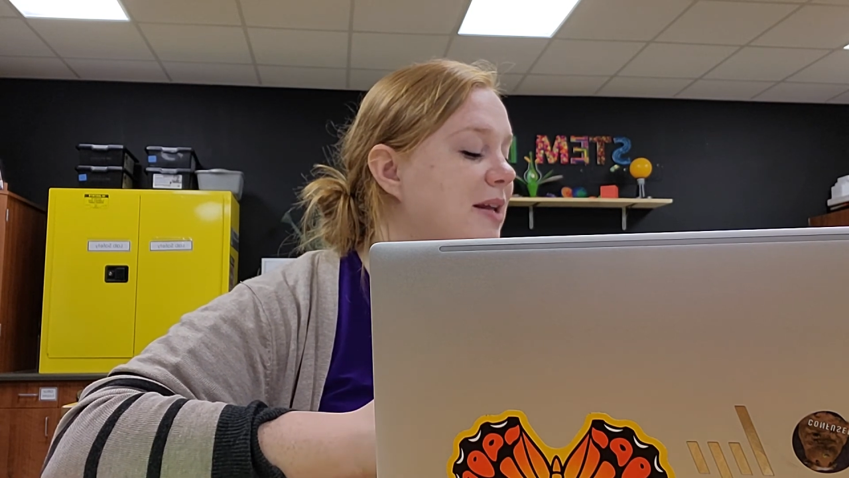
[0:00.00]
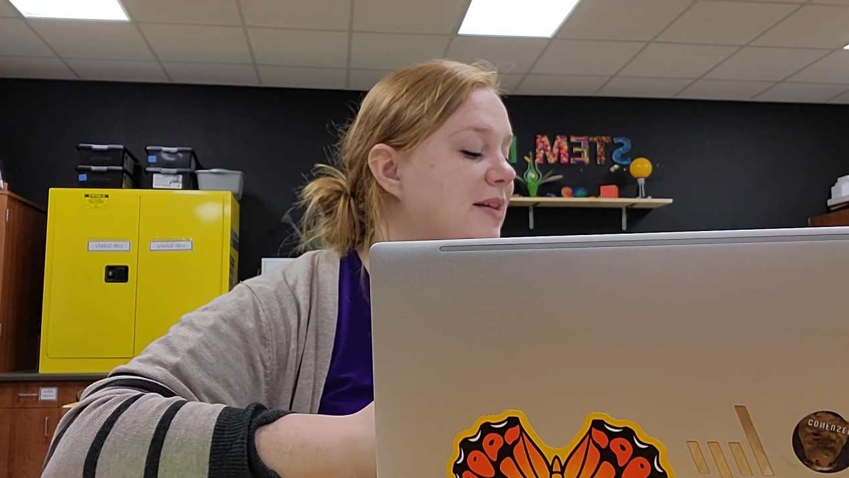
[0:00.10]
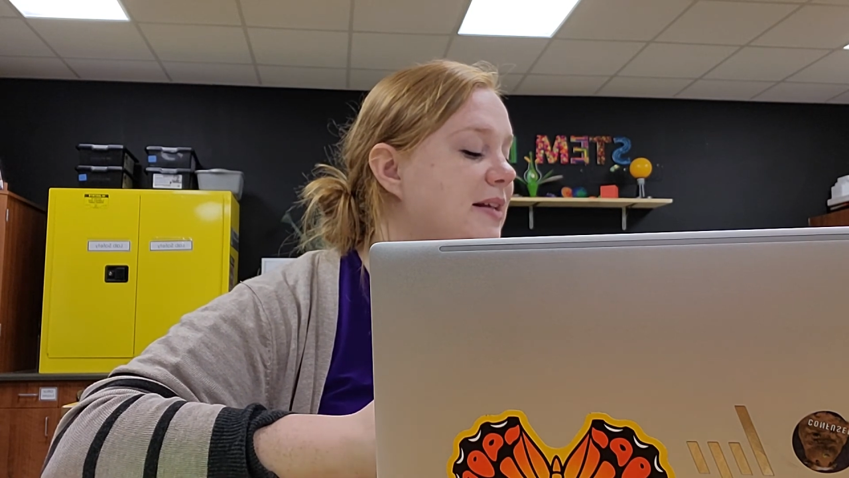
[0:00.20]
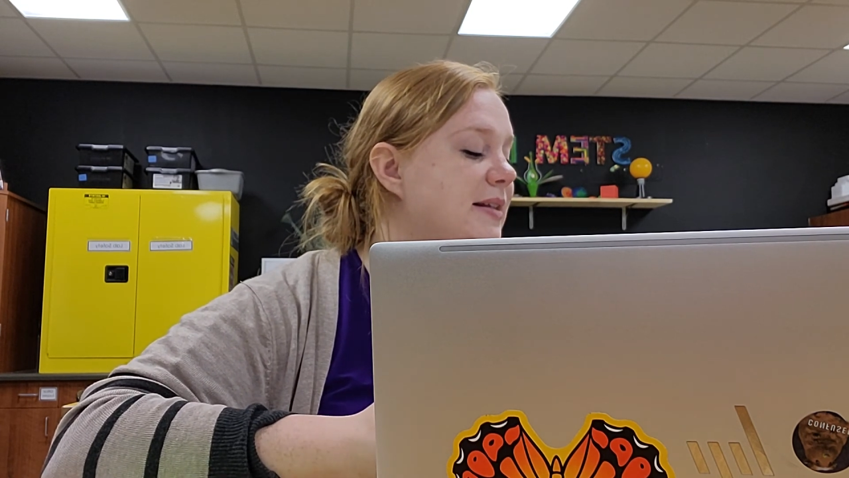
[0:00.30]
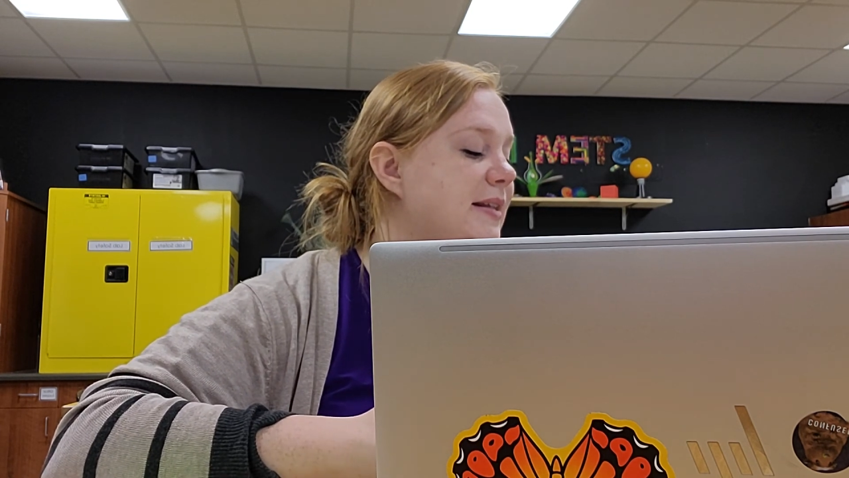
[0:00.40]

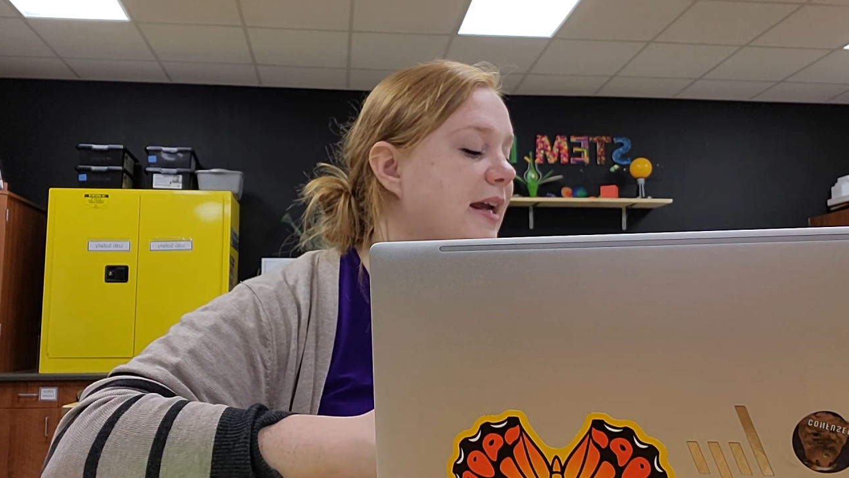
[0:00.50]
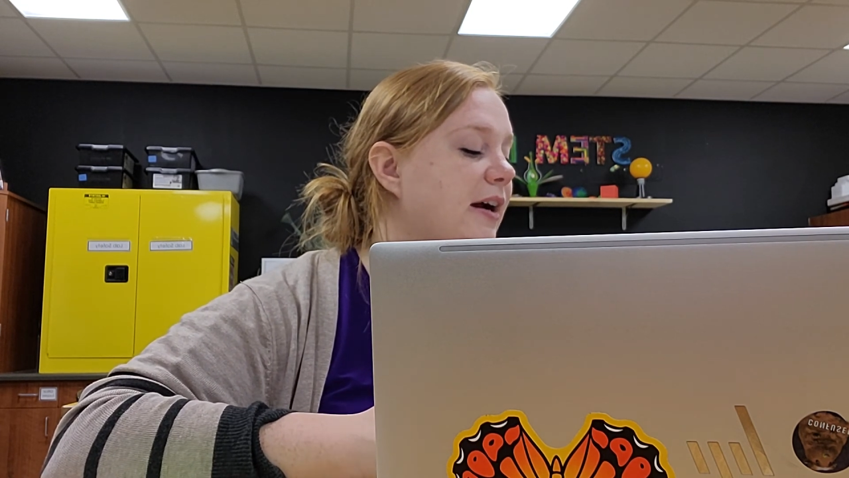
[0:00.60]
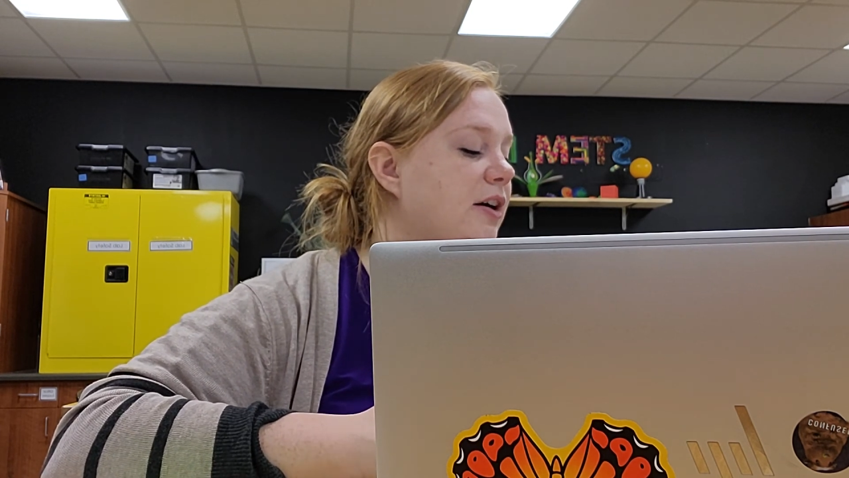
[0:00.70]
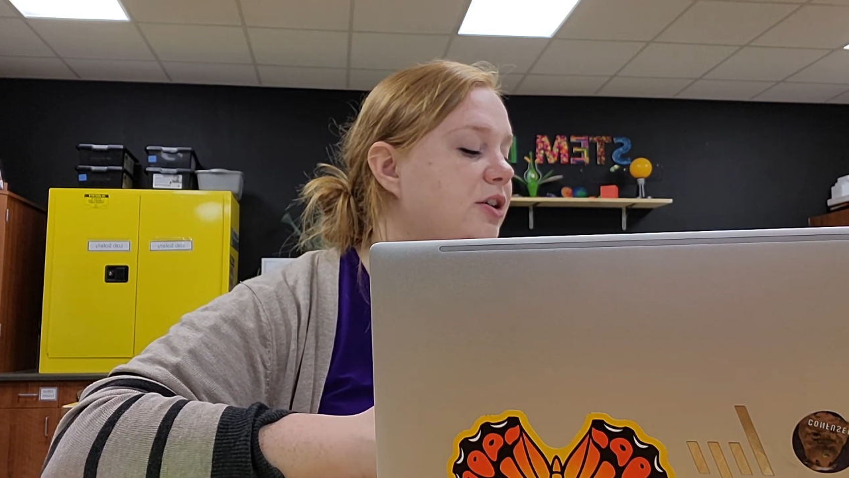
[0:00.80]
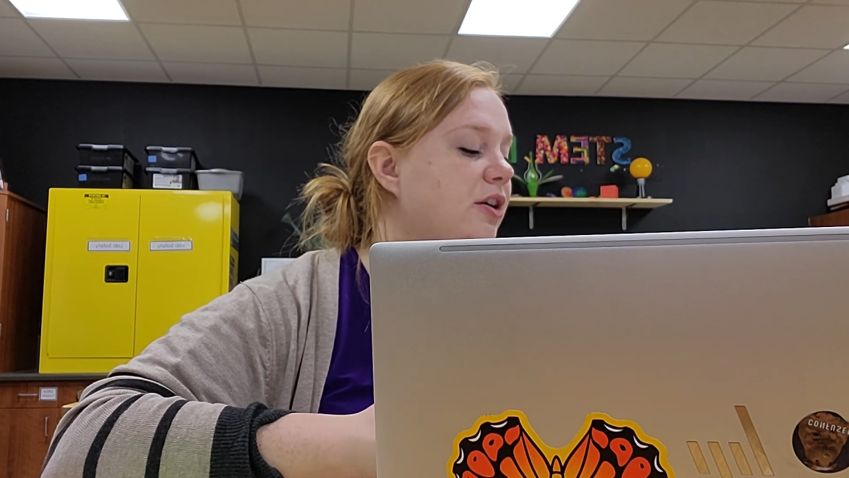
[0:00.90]
this
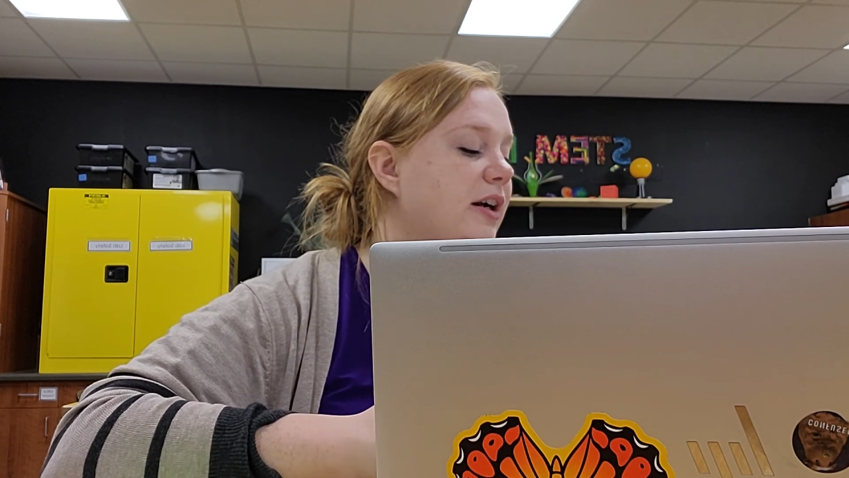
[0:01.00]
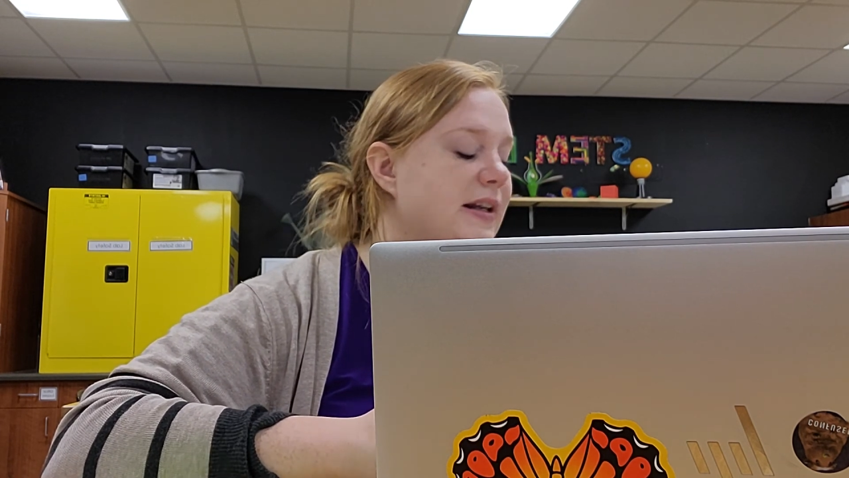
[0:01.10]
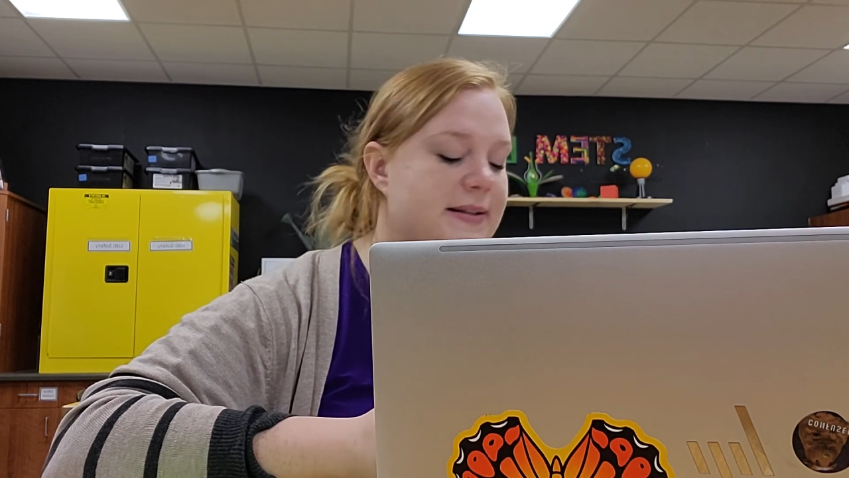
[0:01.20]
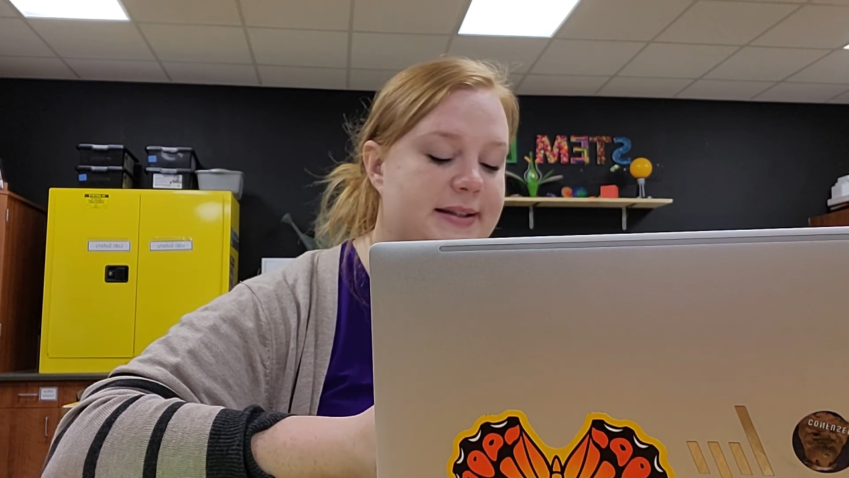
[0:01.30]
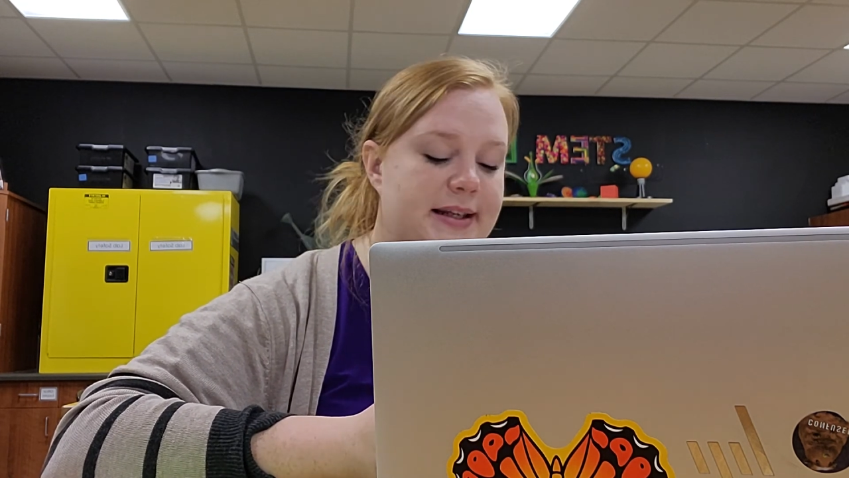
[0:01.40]
character is